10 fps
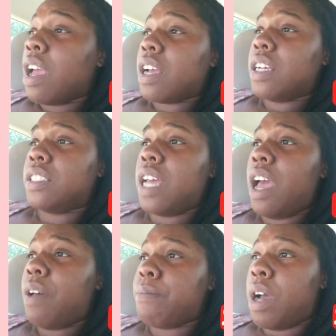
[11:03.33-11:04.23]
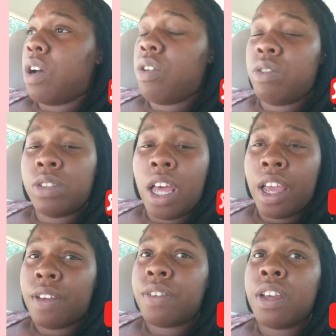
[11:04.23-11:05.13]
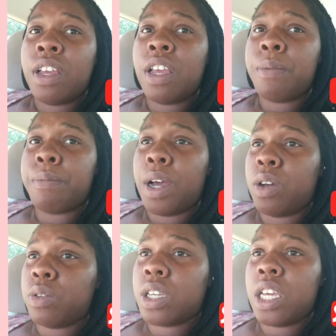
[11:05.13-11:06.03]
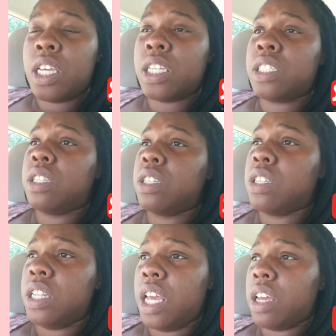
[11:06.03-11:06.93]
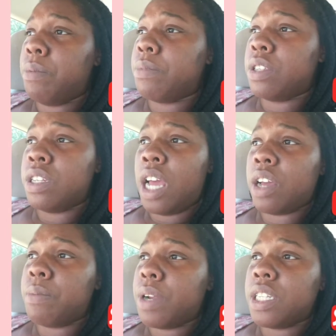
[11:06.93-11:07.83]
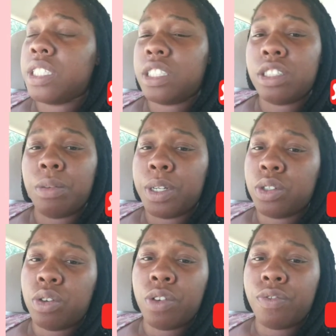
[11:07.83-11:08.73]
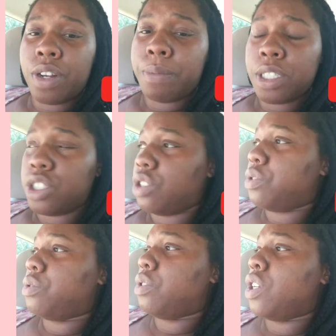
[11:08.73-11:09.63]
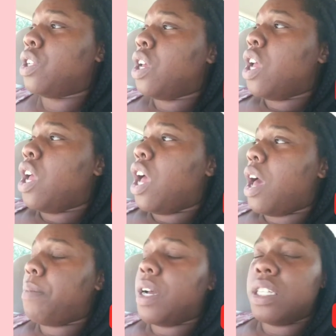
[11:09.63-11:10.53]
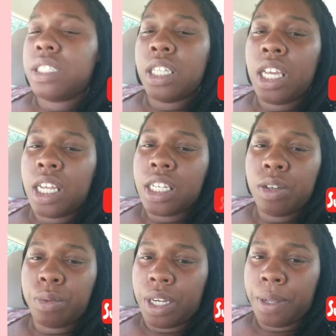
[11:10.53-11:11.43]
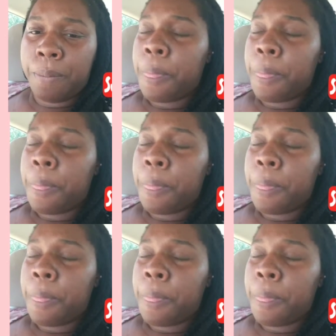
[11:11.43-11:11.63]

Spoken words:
Because I have my own life, my own kids. You're not gonna bring these to my door in front of my children. I'm not going to sit here and deal with it.